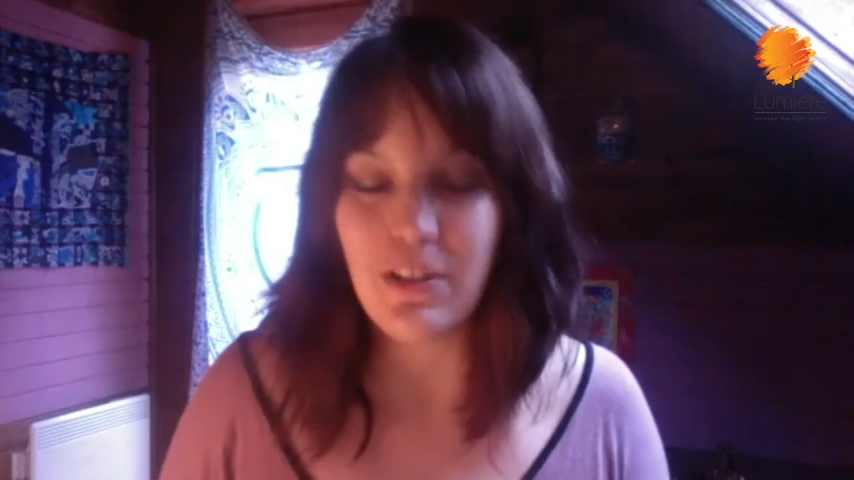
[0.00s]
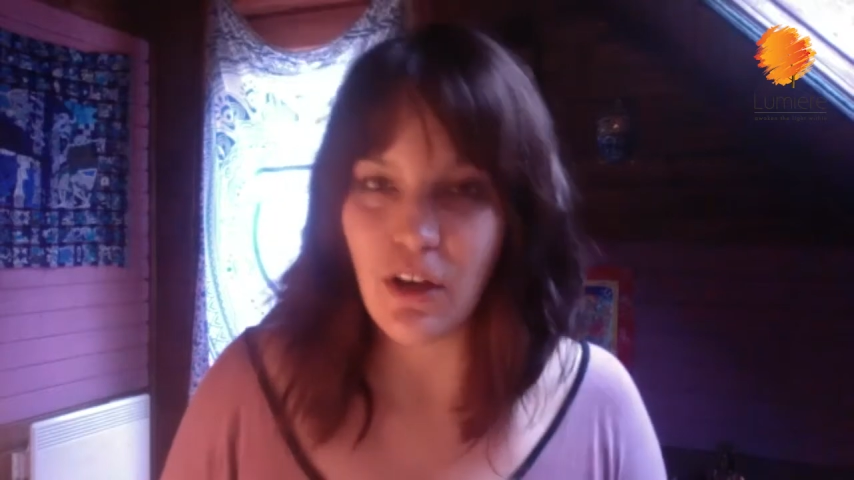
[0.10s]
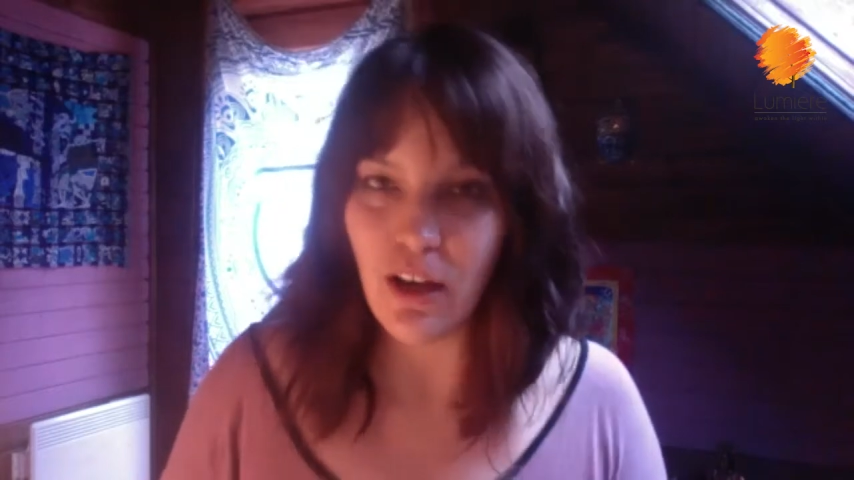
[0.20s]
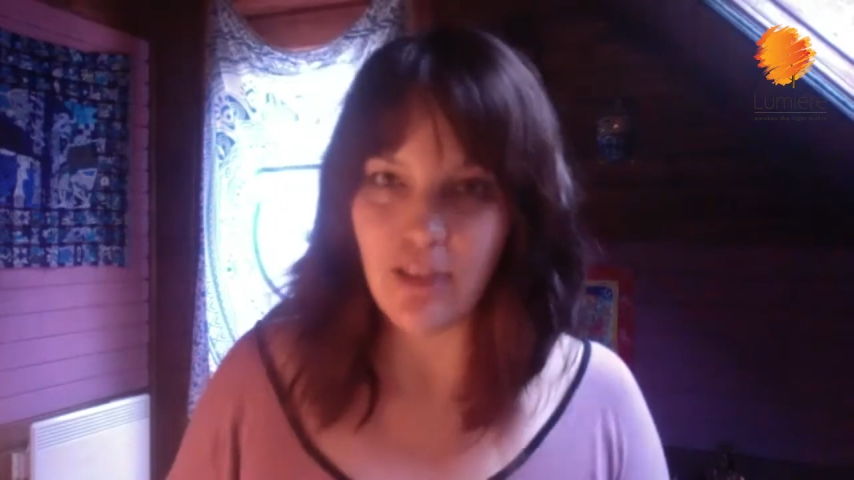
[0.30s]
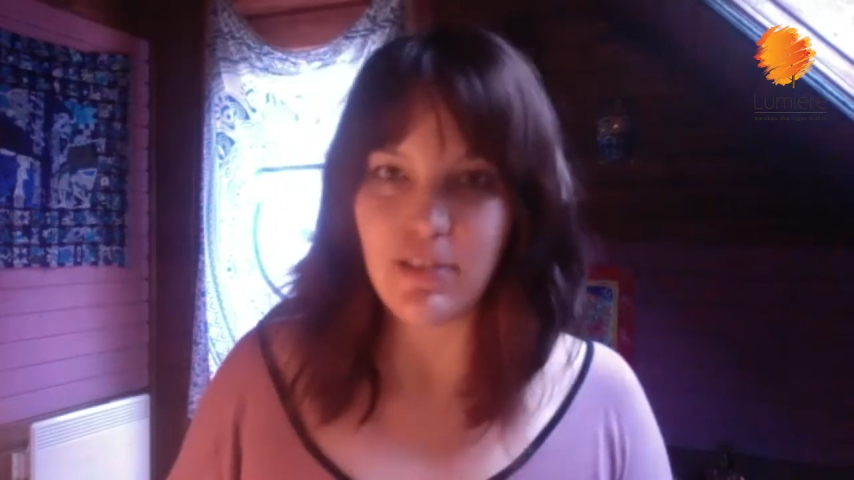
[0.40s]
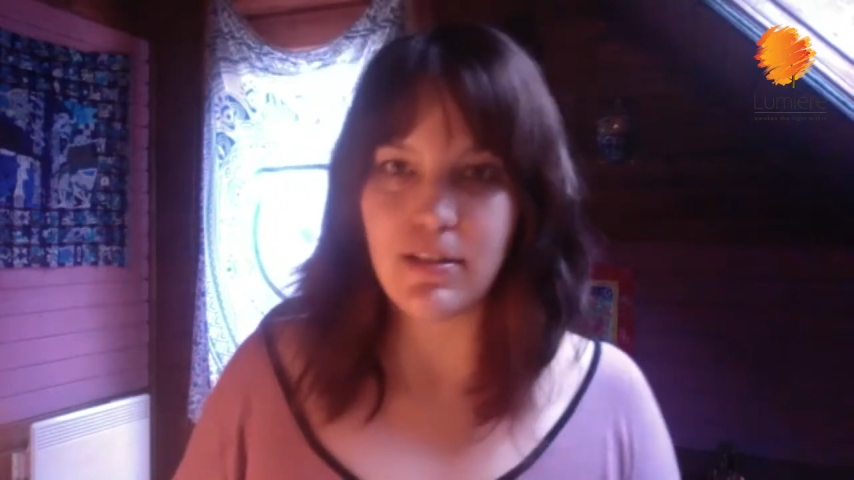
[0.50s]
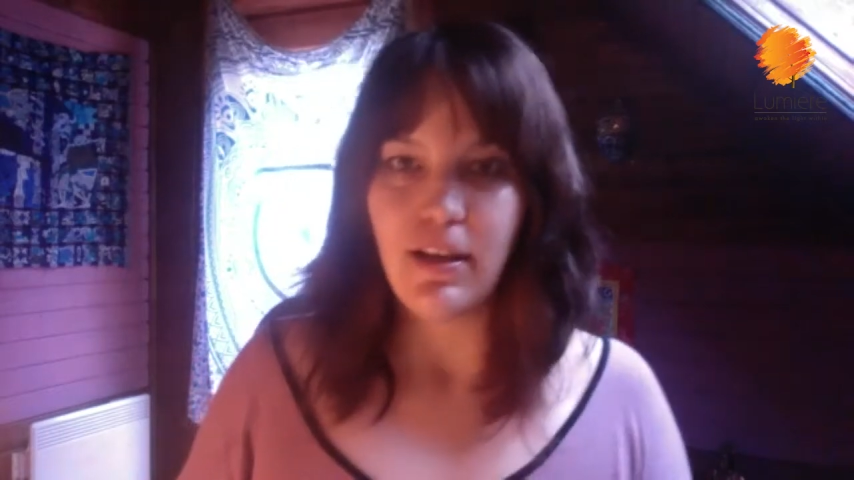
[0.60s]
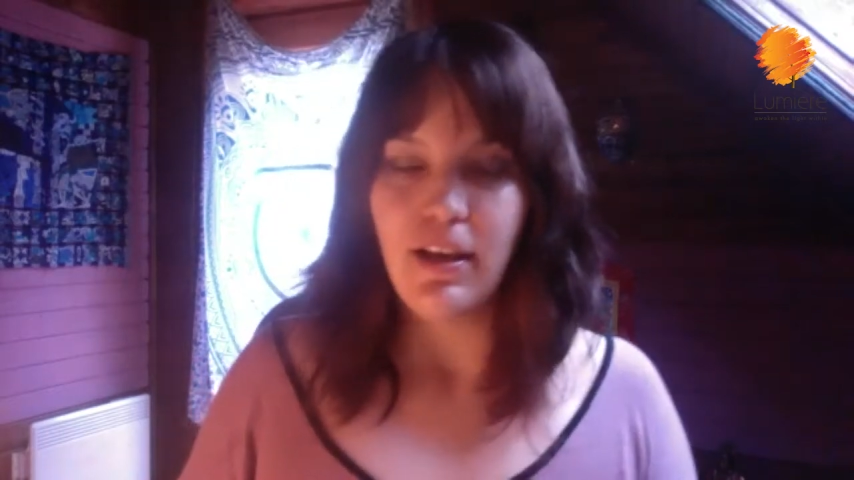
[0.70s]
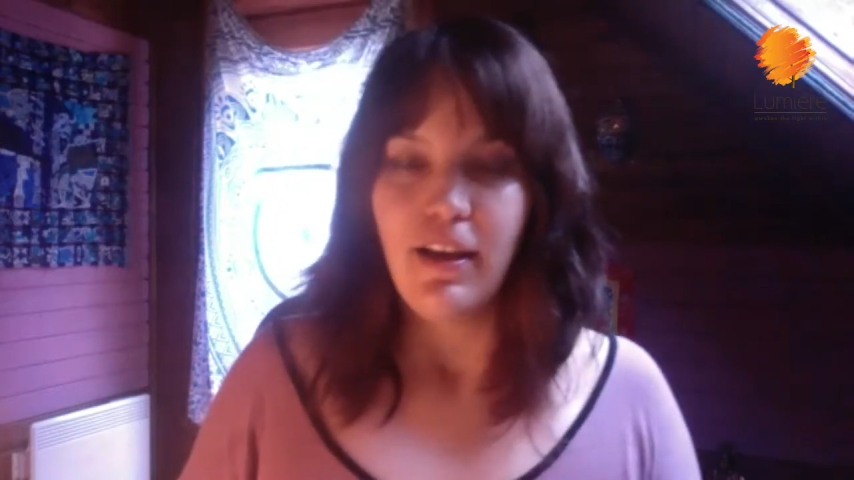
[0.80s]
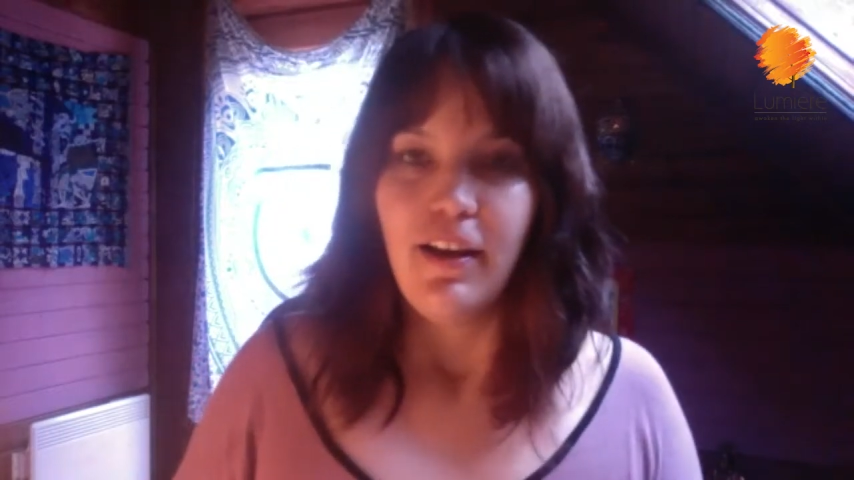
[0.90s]
to us.
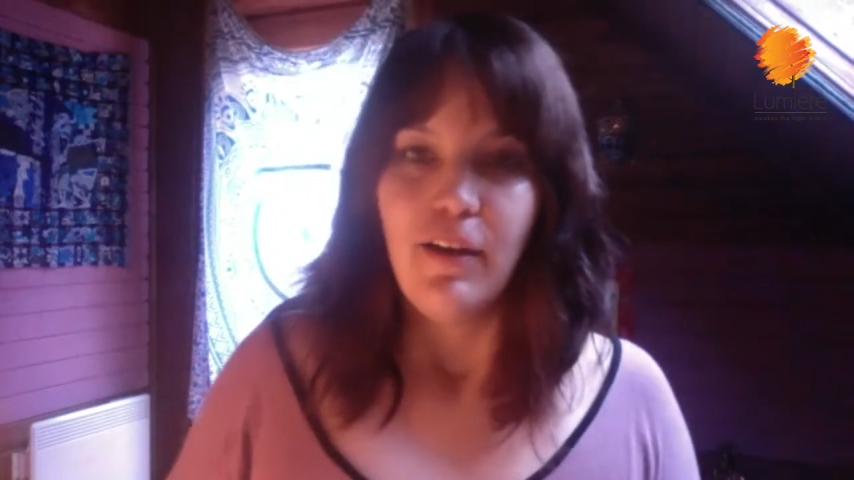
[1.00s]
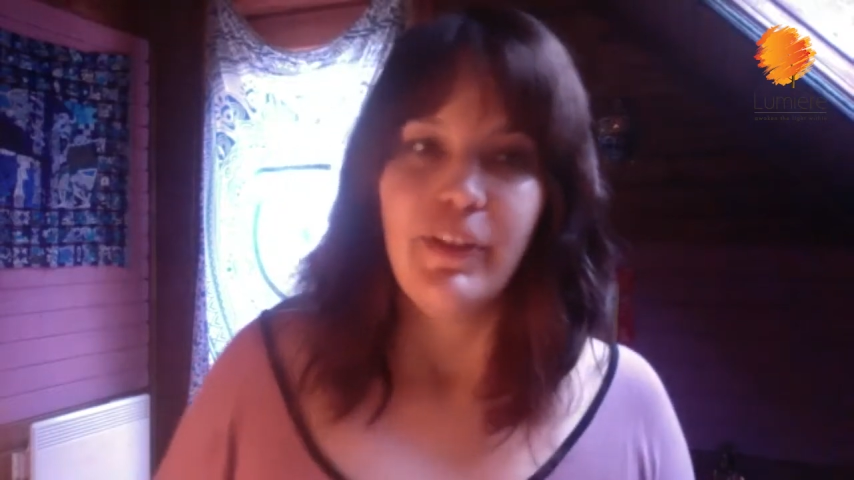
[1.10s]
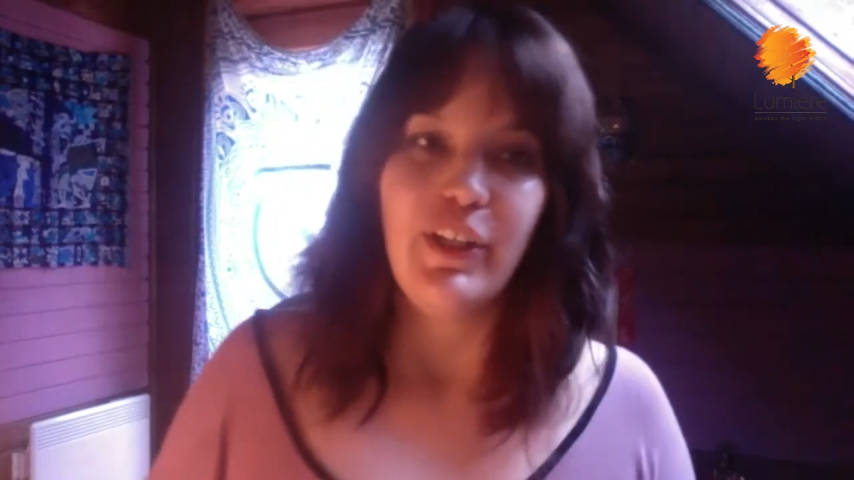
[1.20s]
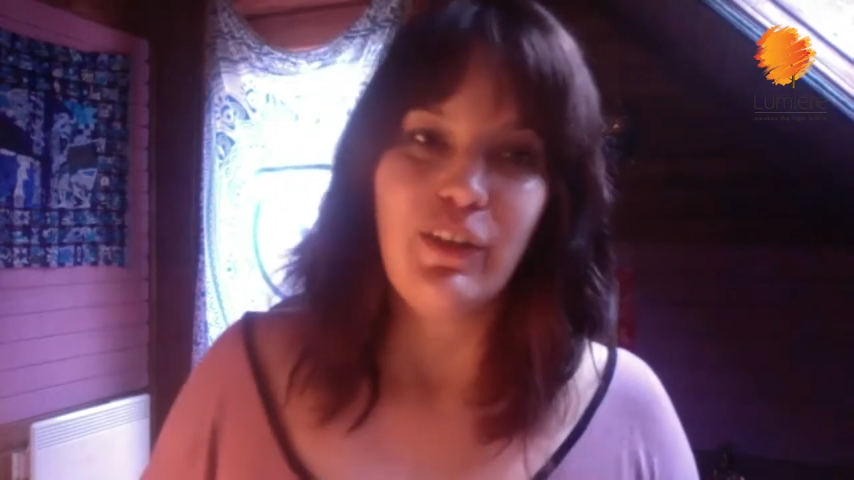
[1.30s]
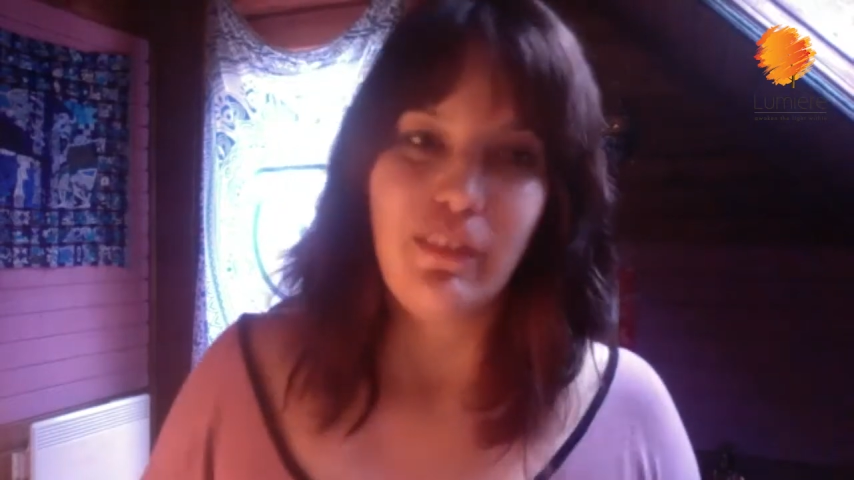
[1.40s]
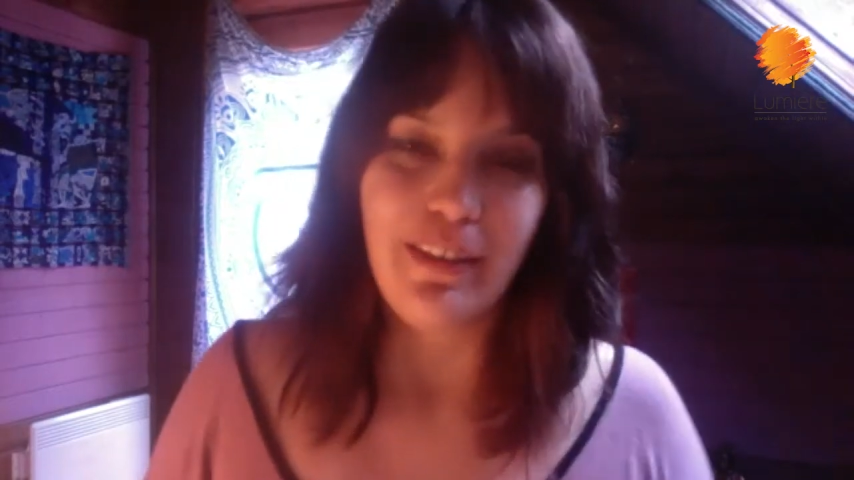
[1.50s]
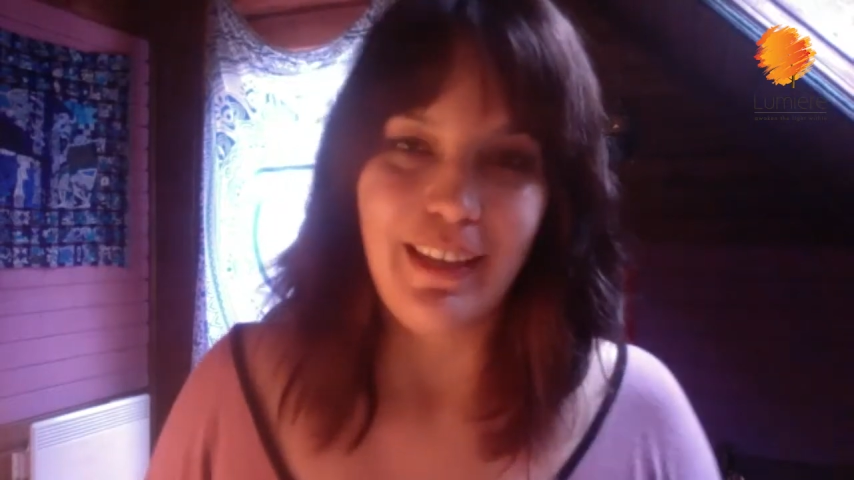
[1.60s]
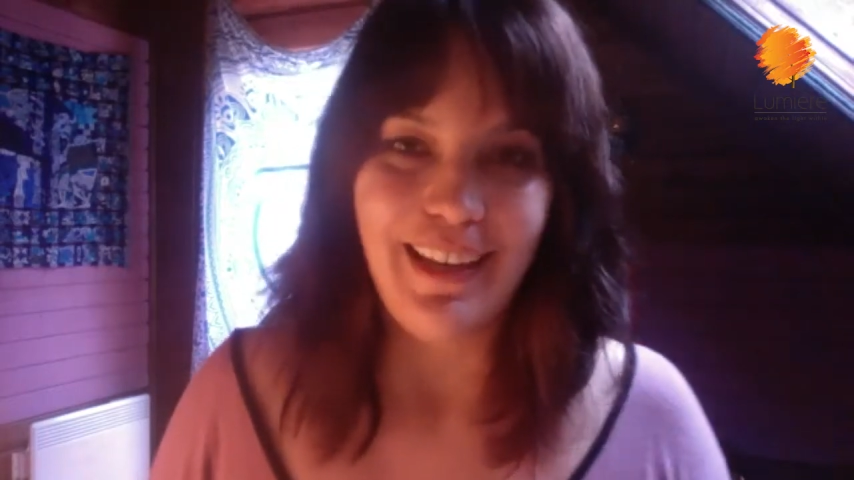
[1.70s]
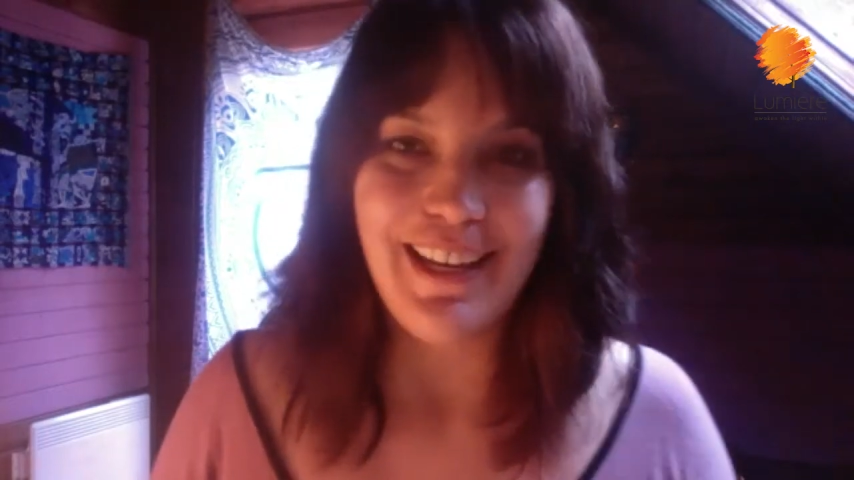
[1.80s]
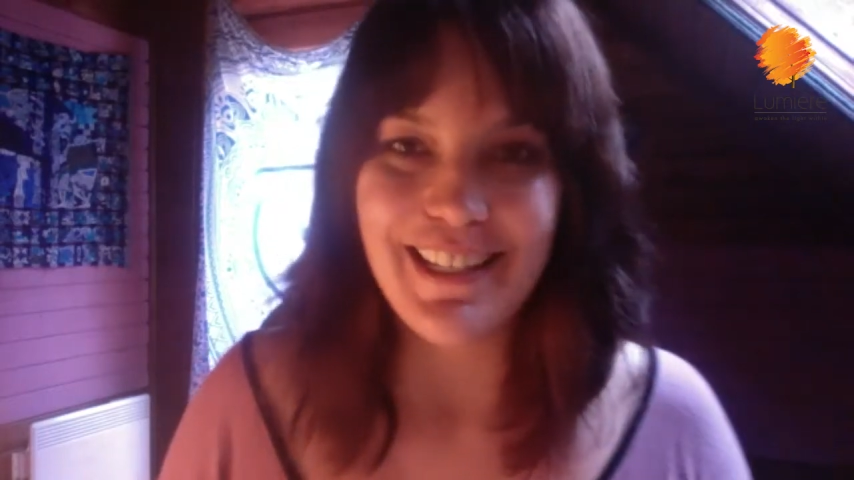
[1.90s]
But the good
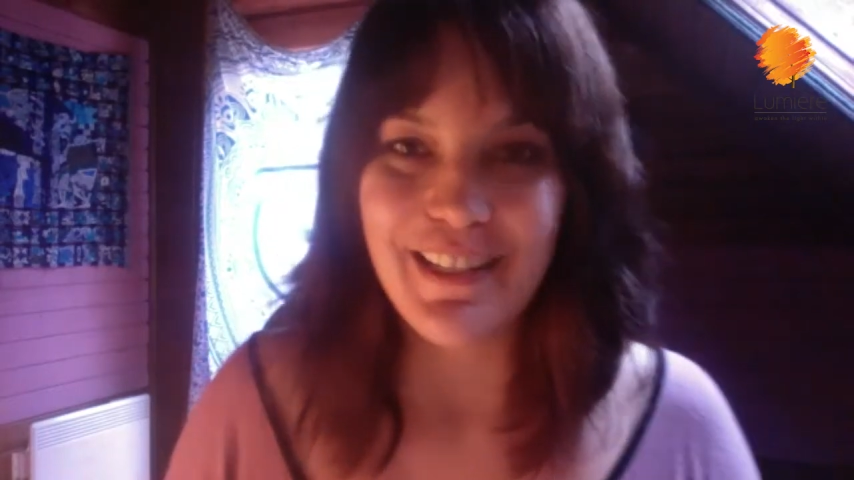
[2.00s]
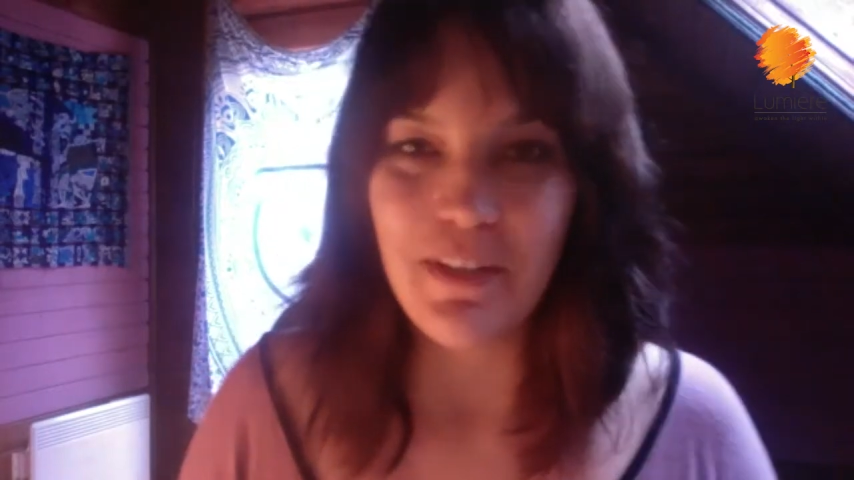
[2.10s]
thing is,